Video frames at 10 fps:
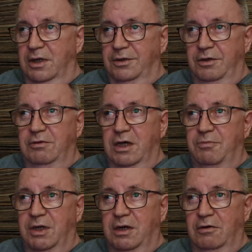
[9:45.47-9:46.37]
I do
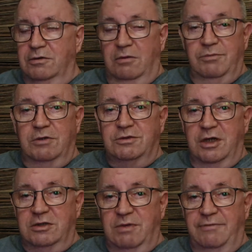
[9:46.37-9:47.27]
that because on both
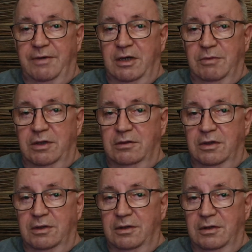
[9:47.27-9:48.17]
sides of my family,
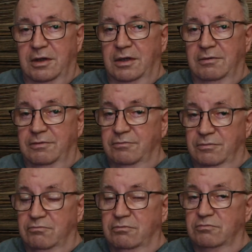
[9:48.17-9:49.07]
the
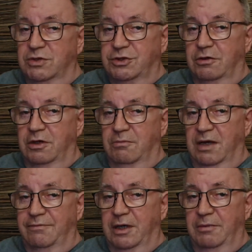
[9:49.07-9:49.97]
majority of
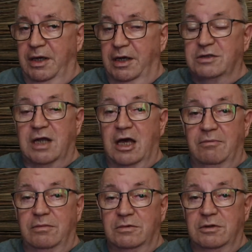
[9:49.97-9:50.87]
my family are
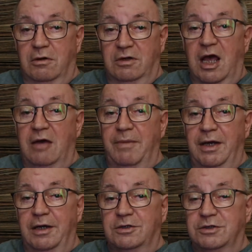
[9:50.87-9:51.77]

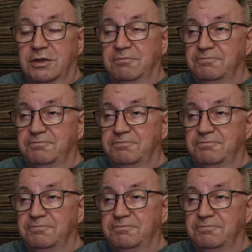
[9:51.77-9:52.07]
diabetics.